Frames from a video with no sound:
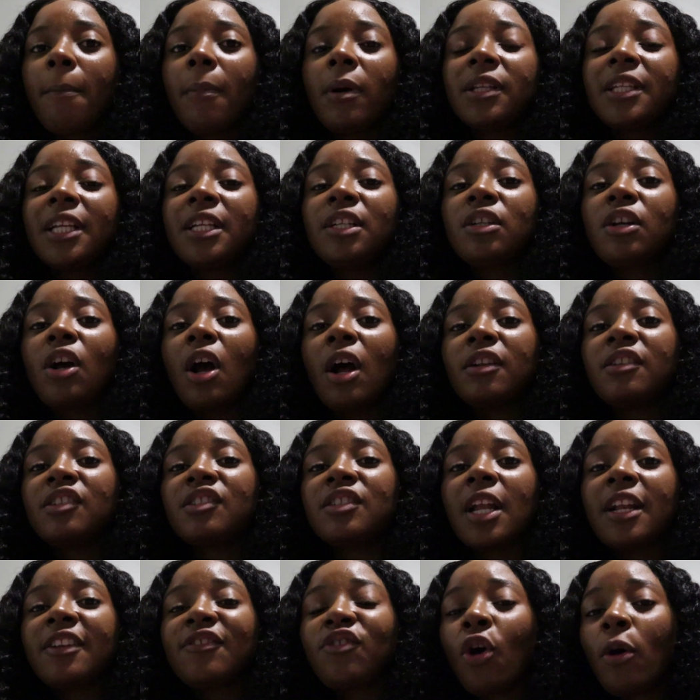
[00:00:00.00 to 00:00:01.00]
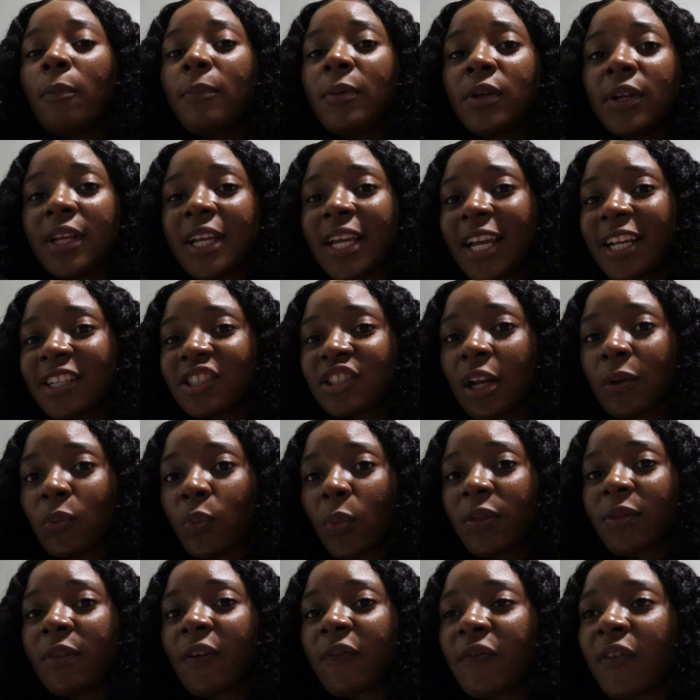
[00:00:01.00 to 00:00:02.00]
But in constant
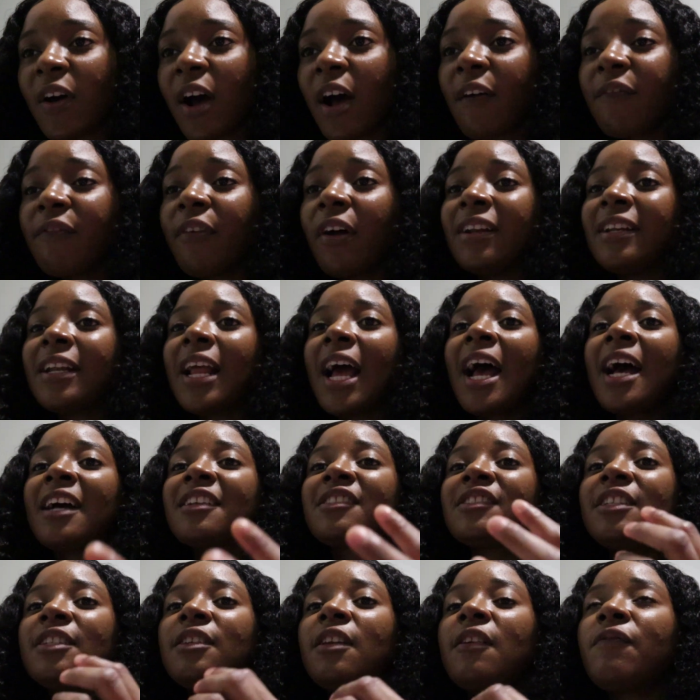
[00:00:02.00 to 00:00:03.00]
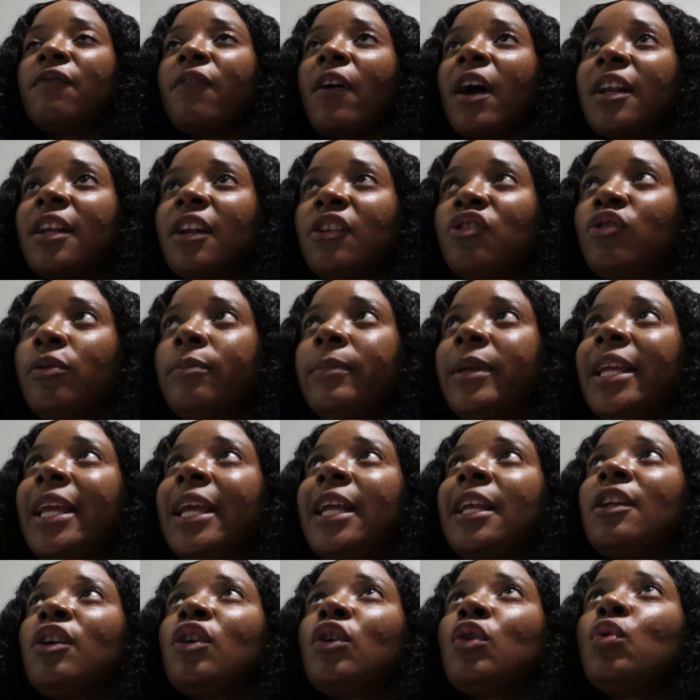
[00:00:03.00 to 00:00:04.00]
communication with the Father and asking the Father to be
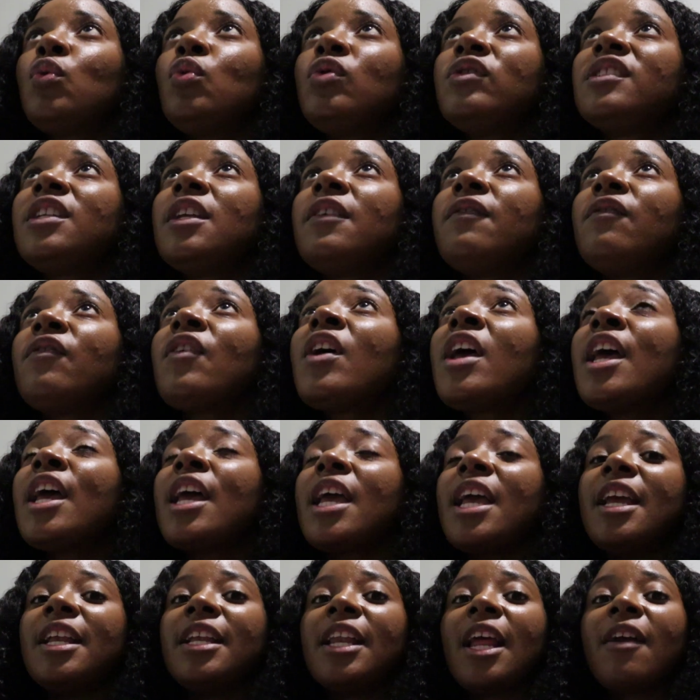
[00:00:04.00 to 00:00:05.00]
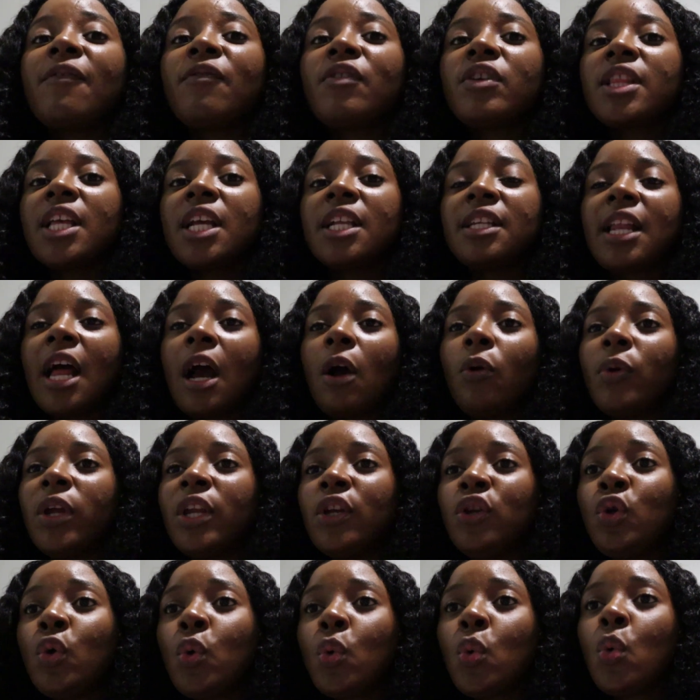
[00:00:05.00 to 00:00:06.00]
inclusive in everything that
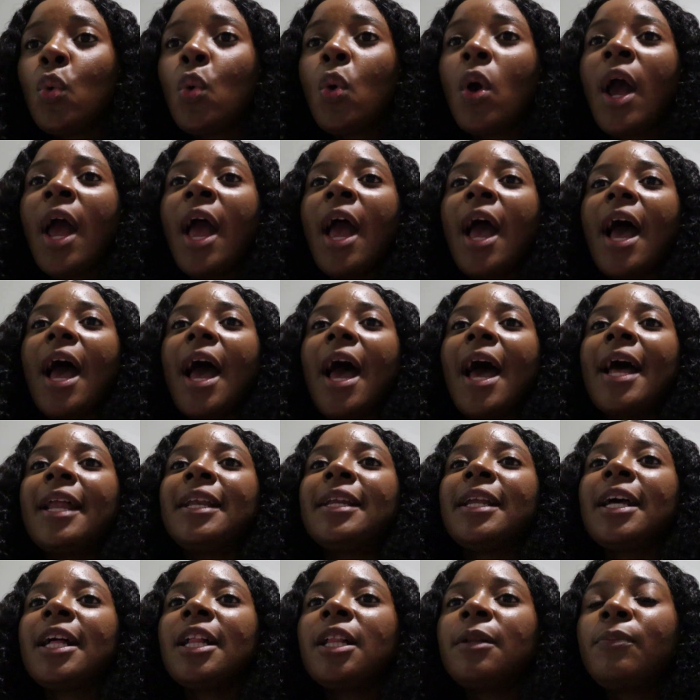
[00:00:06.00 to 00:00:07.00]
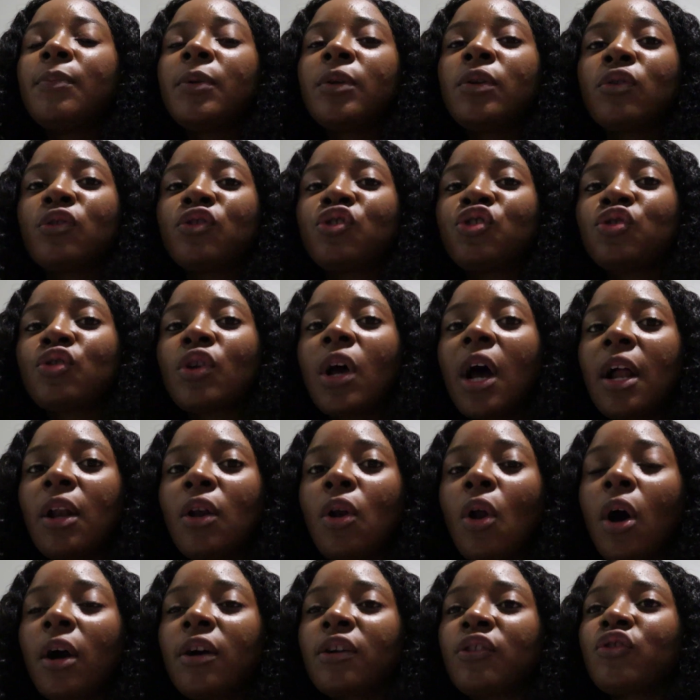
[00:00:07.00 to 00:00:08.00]
we do, and helping us
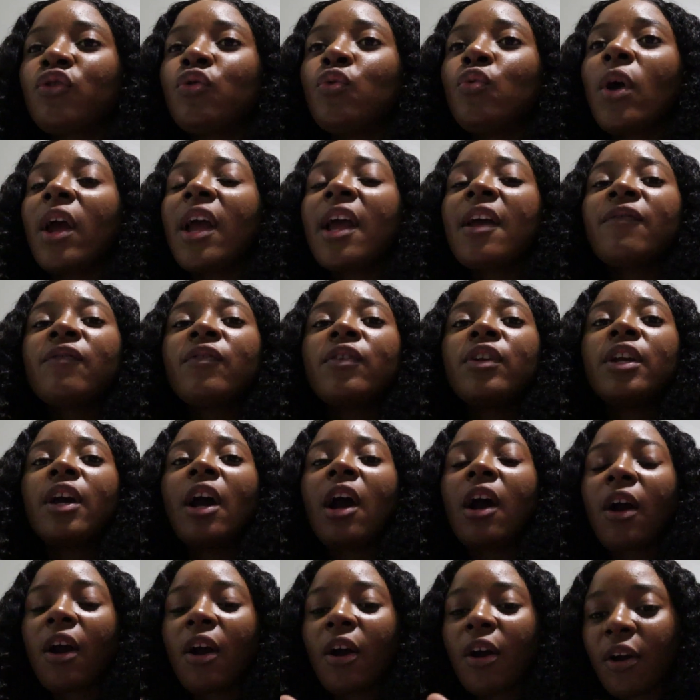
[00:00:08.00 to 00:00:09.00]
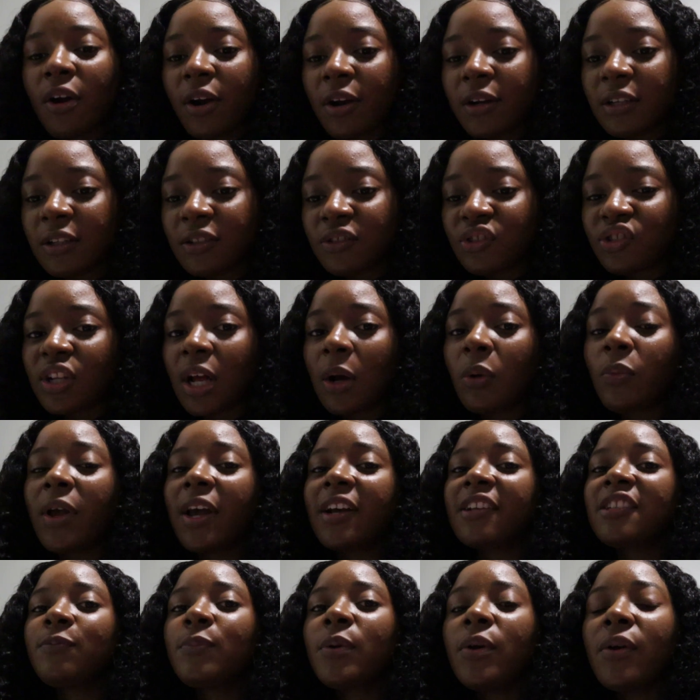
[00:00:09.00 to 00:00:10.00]
along to every hurdles that we
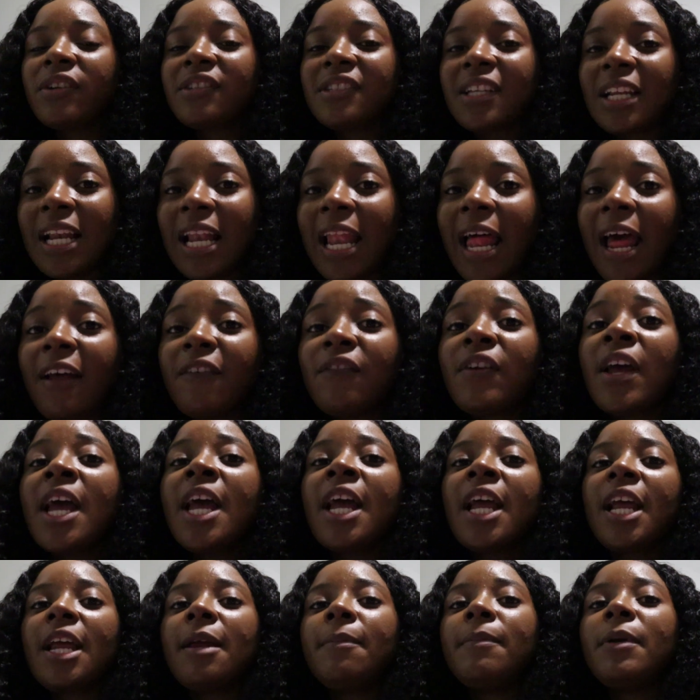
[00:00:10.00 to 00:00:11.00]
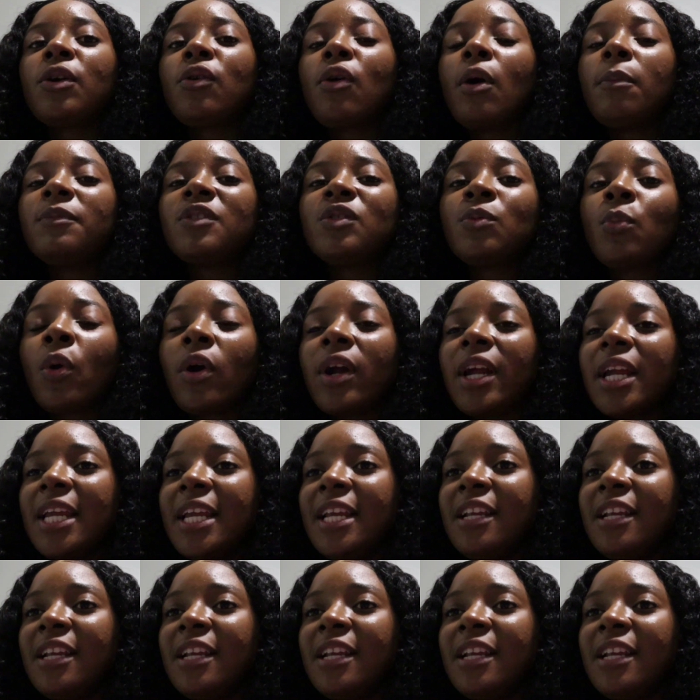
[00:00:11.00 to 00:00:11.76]
experience in life, it becomes more